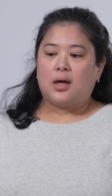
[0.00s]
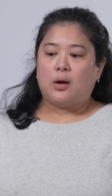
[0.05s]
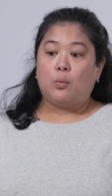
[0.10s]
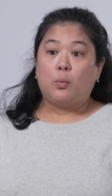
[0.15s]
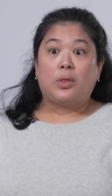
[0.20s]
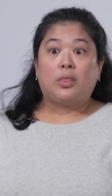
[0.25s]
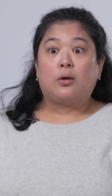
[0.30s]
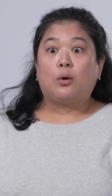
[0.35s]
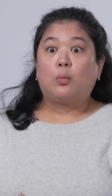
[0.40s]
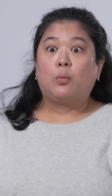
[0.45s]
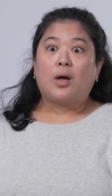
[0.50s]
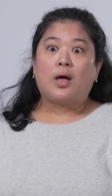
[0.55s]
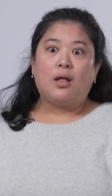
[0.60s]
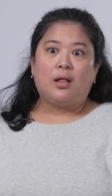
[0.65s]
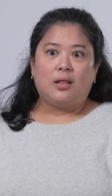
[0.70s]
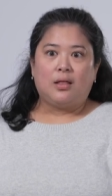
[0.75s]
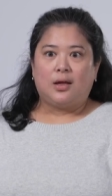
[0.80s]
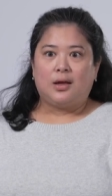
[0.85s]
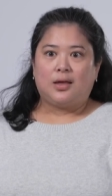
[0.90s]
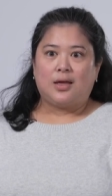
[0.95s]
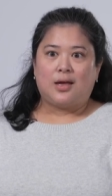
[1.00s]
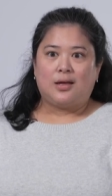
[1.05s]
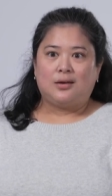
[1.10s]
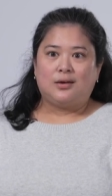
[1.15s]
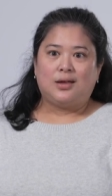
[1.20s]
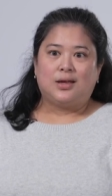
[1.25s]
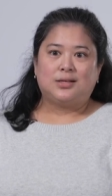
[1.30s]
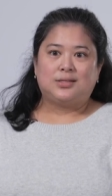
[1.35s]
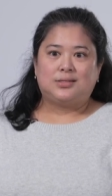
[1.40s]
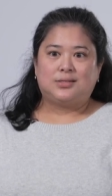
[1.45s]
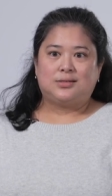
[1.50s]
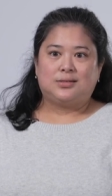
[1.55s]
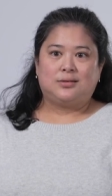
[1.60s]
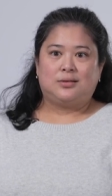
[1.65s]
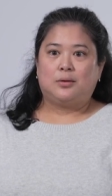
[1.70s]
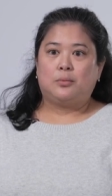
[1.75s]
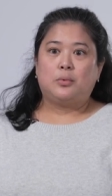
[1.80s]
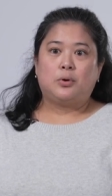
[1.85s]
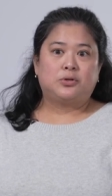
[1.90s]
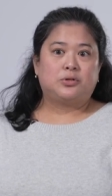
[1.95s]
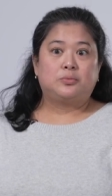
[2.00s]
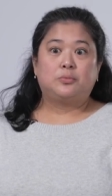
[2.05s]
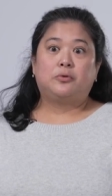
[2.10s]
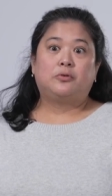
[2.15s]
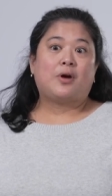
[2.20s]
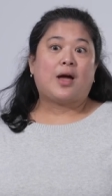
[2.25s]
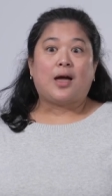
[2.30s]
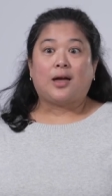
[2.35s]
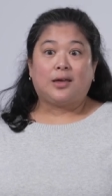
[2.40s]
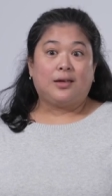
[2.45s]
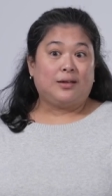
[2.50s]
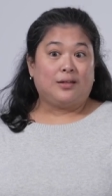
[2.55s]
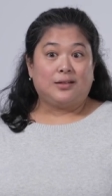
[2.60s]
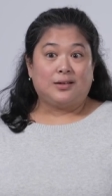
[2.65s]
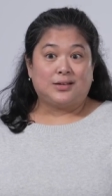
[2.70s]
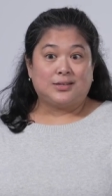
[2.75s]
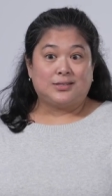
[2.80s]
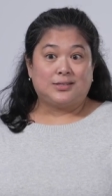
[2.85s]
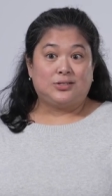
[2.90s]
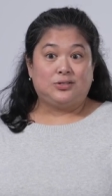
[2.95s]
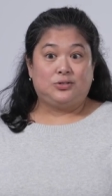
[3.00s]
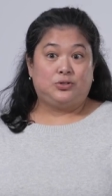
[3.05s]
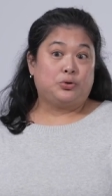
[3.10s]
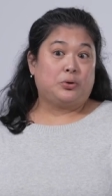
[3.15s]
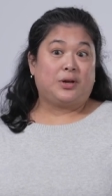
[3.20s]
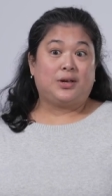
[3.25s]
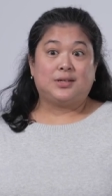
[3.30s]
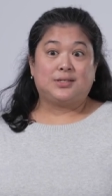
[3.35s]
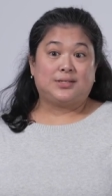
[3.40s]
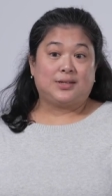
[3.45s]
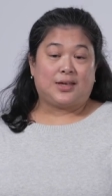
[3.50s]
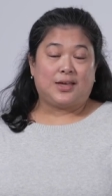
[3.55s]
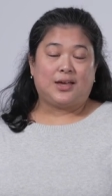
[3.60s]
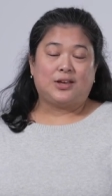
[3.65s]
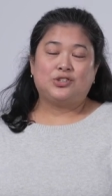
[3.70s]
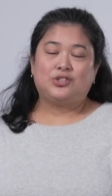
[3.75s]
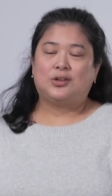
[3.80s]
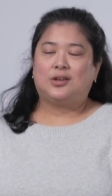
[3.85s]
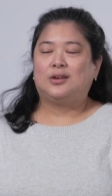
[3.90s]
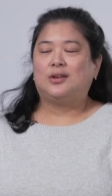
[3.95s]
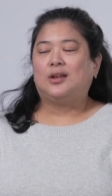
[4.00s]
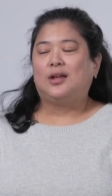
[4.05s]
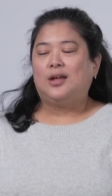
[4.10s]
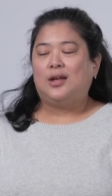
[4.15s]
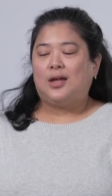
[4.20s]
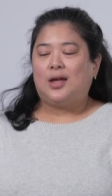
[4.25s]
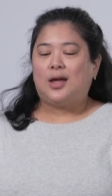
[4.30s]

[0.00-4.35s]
when they're well again, it's the most miraculous, joyous occasion.